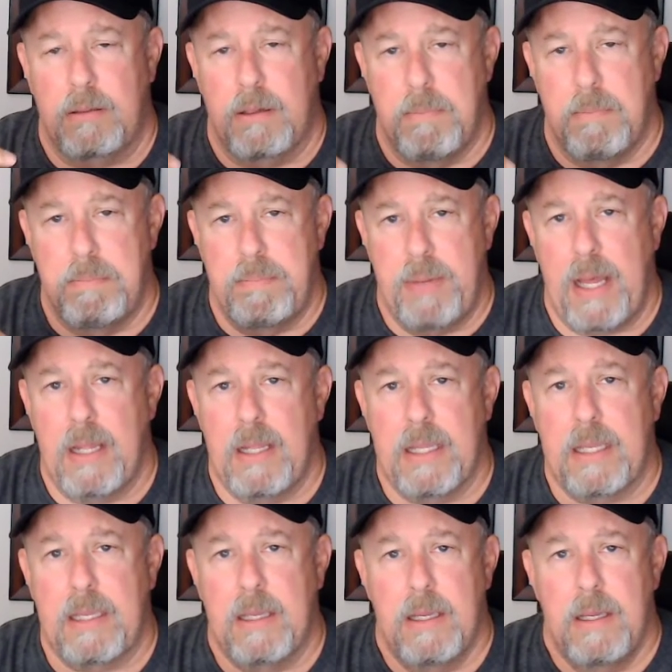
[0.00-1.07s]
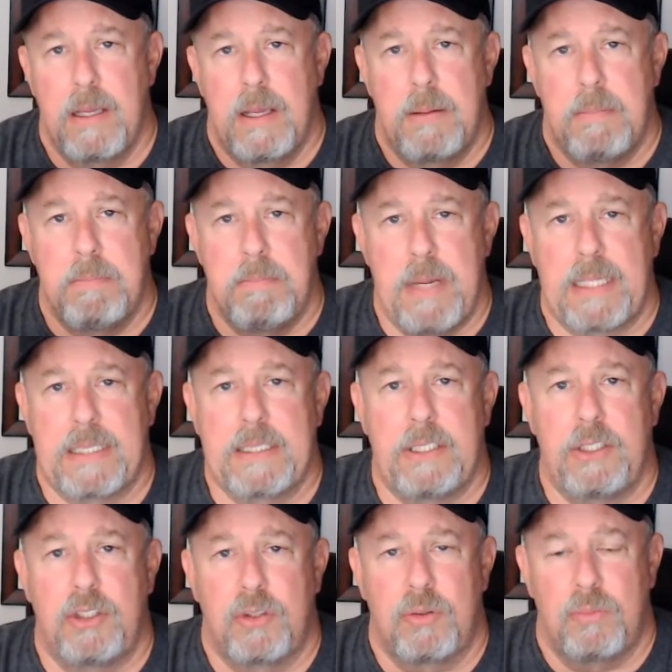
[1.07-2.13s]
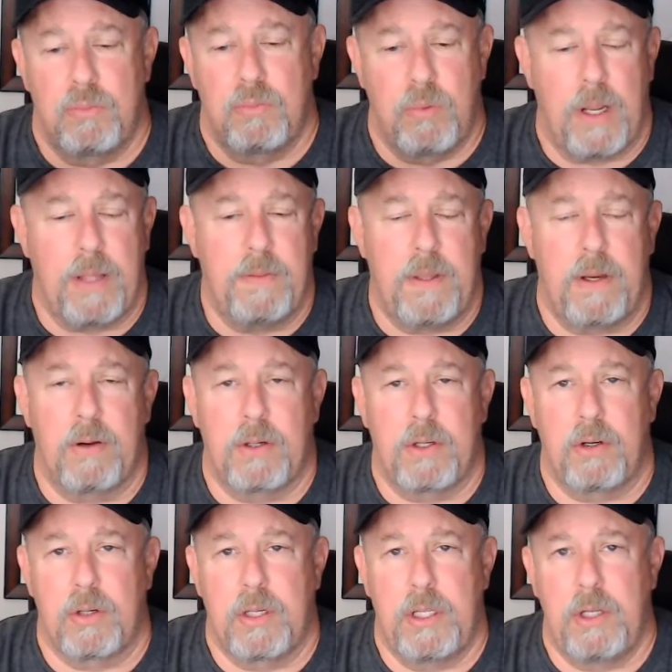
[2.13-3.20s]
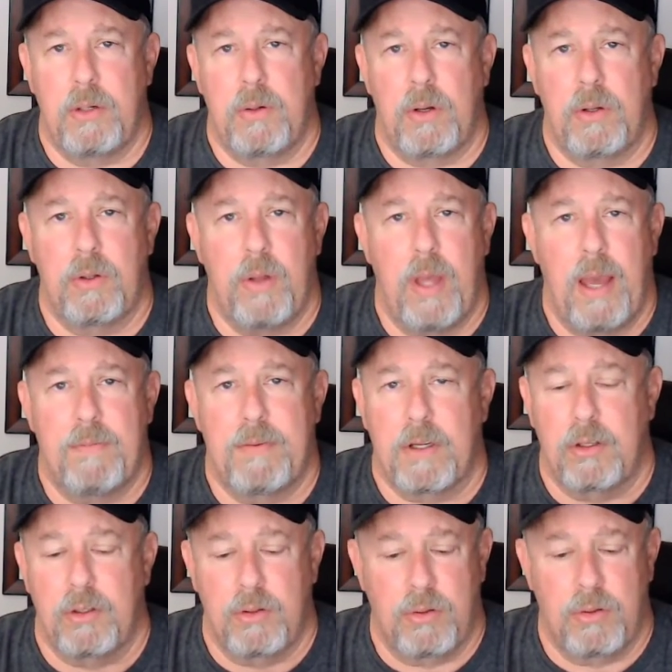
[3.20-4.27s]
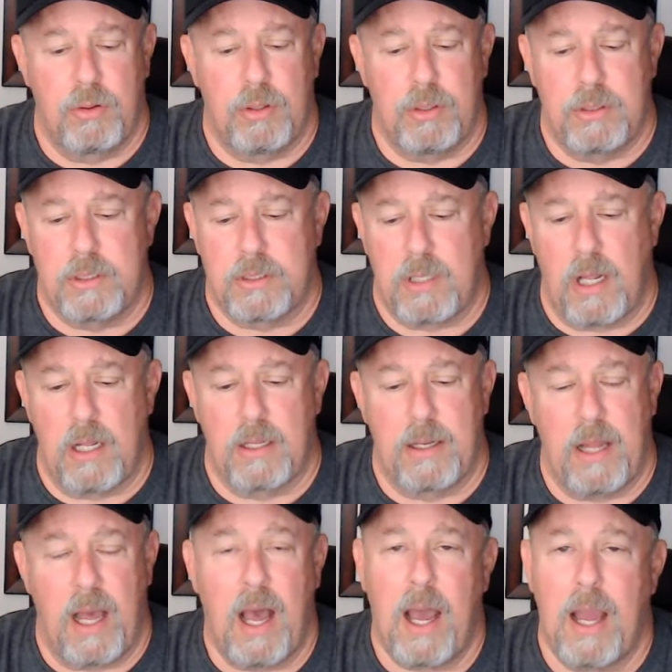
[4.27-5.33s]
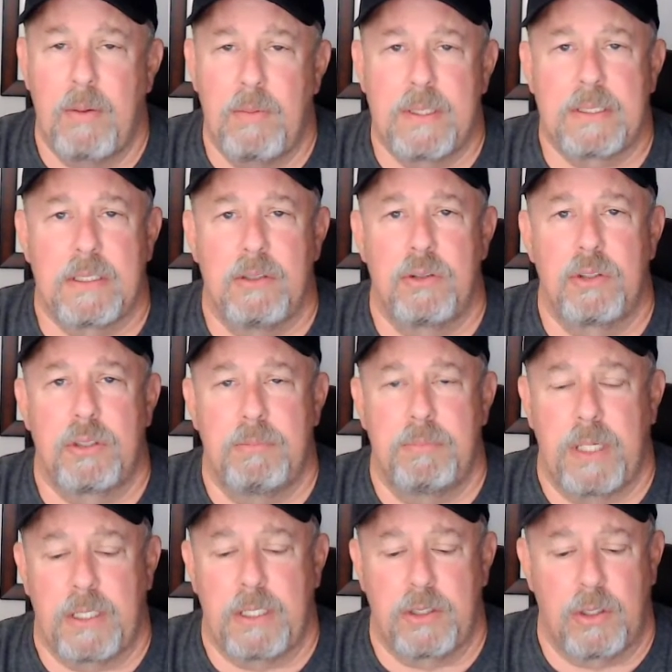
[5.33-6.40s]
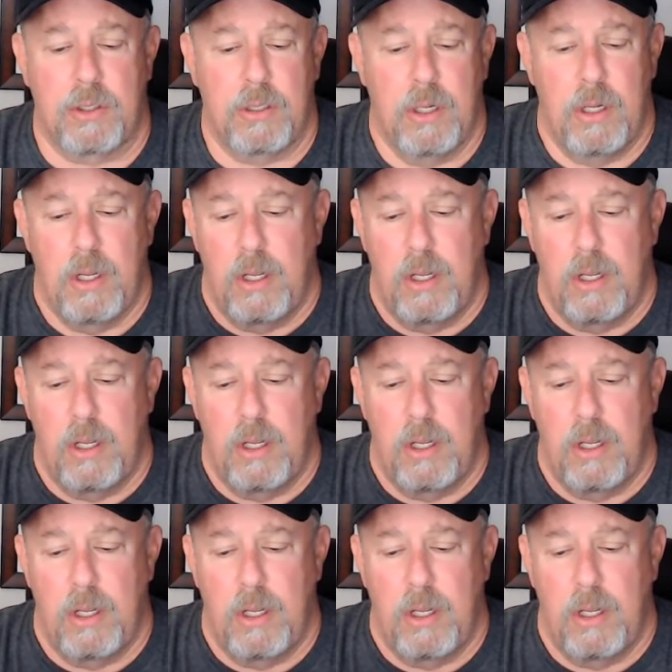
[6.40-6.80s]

compelling message right there in your hero. You have a good, solid, high resolution picture.